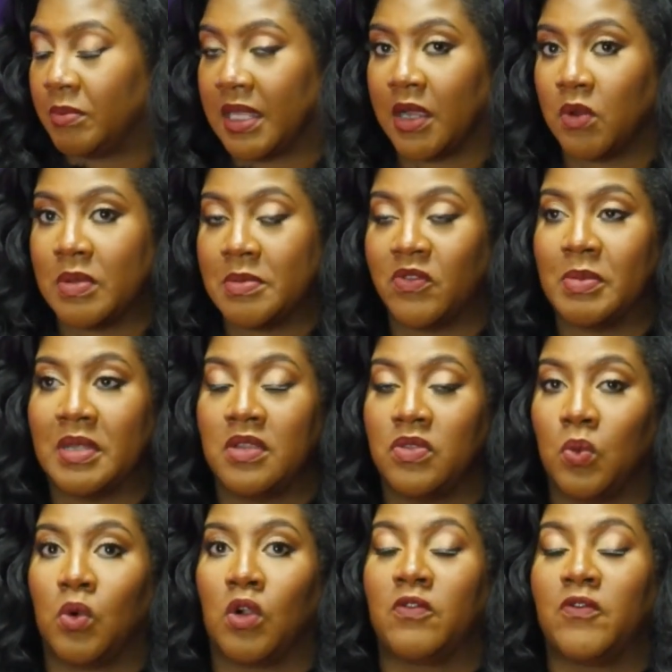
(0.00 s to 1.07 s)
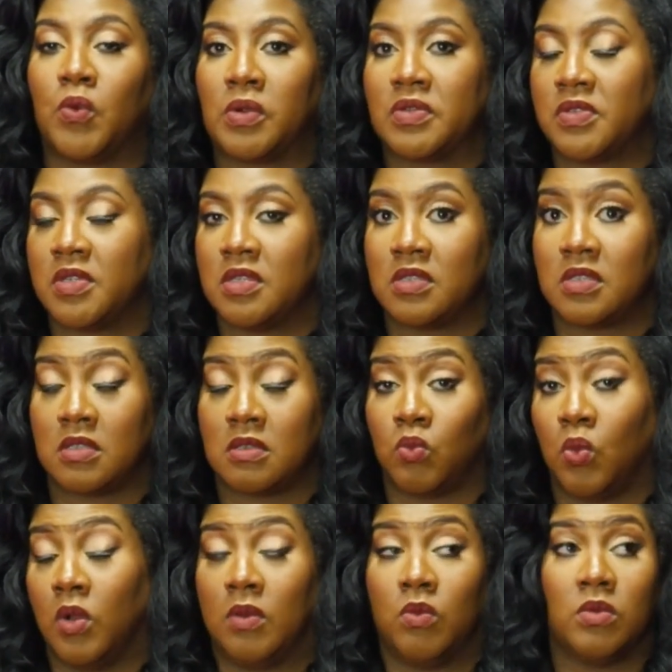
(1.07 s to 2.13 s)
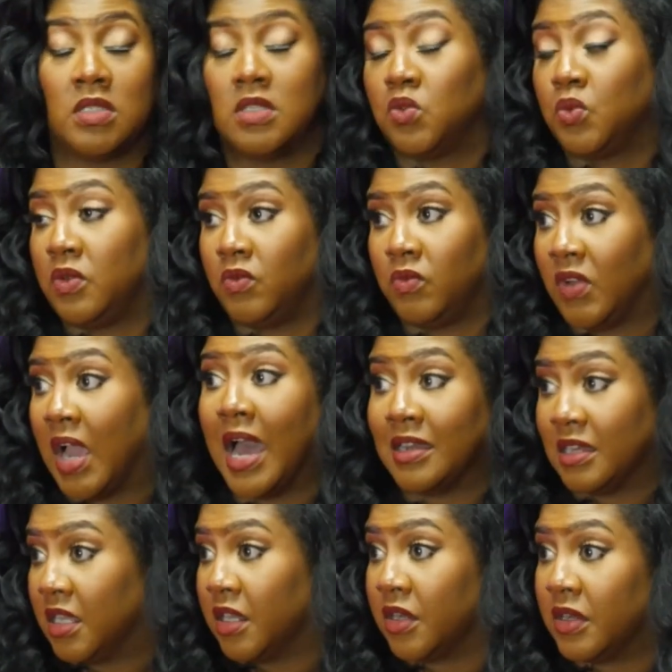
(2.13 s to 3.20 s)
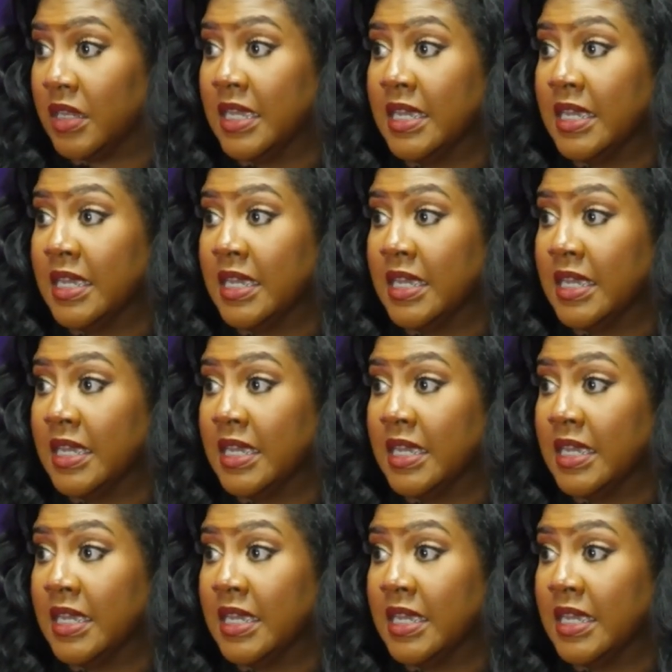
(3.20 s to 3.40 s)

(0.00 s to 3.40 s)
Black women have been in the workforce since what, since we've gotten here.